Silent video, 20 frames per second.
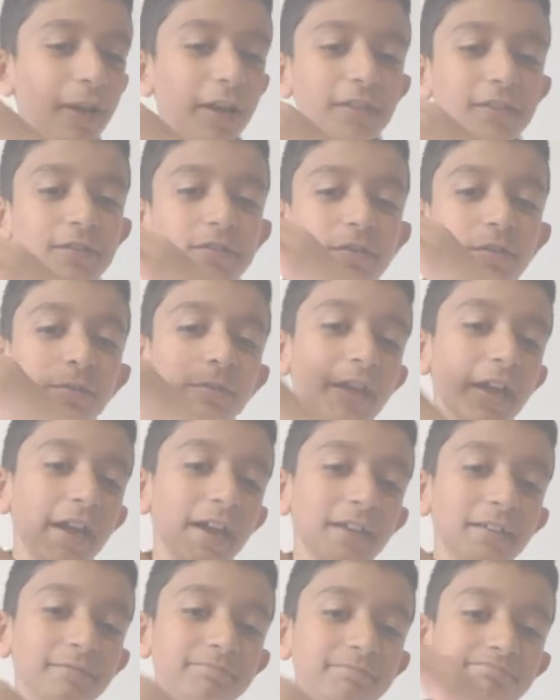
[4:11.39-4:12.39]
So yeah.
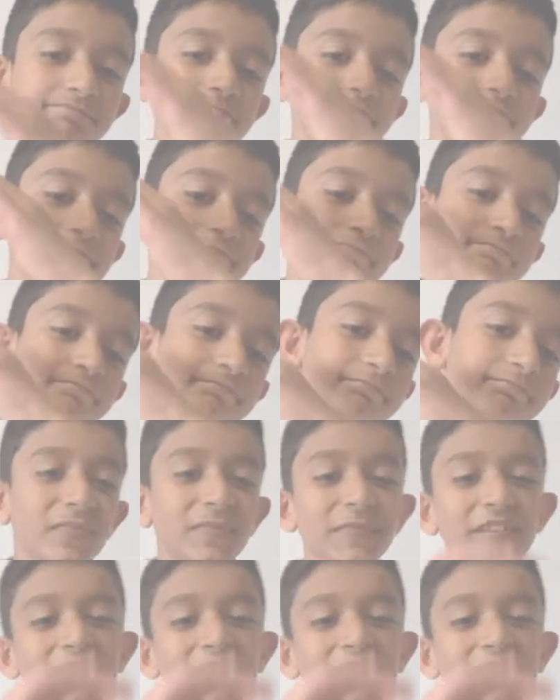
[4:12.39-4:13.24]
No